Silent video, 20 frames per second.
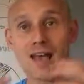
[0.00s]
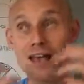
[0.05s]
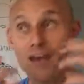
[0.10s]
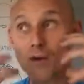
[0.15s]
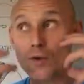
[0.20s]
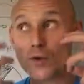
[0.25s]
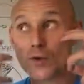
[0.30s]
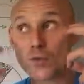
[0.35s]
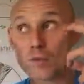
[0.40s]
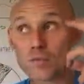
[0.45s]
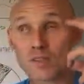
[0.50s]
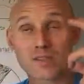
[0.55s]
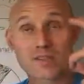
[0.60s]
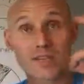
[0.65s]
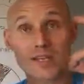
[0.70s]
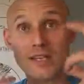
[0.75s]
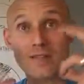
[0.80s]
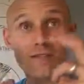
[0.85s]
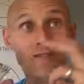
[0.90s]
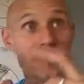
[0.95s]
how you
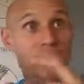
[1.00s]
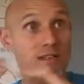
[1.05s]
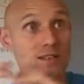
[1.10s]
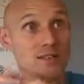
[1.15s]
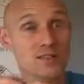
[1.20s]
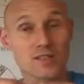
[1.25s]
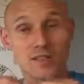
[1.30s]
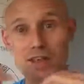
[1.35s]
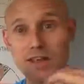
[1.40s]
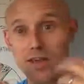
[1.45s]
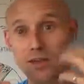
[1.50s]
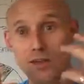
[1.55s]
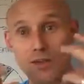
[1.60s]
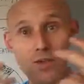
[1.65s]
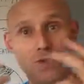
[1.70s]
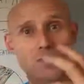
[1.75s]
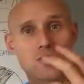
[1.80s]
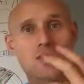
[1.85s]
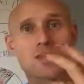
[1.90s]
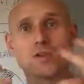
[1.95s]
perceive things and how
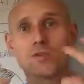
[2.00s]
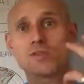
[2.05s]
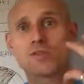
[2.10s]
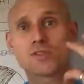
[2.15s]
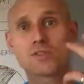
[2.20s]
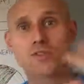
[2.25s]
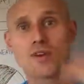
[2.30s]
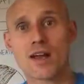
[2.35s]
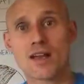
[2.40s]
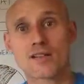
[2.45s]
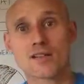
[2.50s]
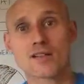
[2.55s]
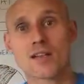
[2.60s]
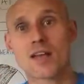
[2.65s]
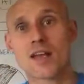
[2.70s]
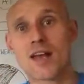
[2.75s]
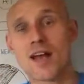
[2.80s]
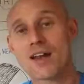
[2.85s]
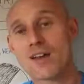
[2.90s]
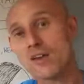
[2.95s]
you deal with stress,
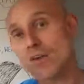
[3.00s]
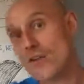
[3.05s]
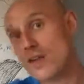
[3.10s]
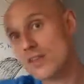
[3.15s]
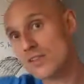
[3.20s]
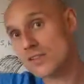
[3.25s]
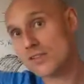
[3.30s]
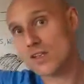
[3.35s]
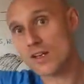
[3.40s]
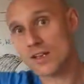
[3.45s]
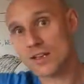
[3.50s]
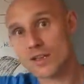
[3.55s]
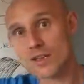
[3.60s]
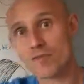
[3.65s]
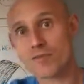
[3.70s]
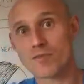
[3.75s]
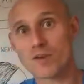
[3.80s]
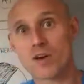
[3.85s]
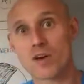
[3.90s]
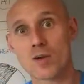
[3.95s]
and your external
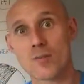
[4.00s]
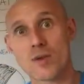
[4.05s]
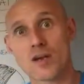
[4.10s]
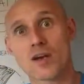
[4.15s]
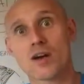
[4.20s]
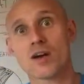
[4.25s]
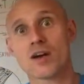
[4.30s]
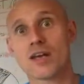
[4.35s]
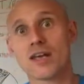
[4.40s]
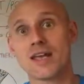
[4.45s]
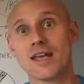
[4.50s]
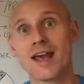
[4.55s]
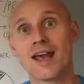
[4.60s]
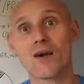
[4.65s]
environment, i.e.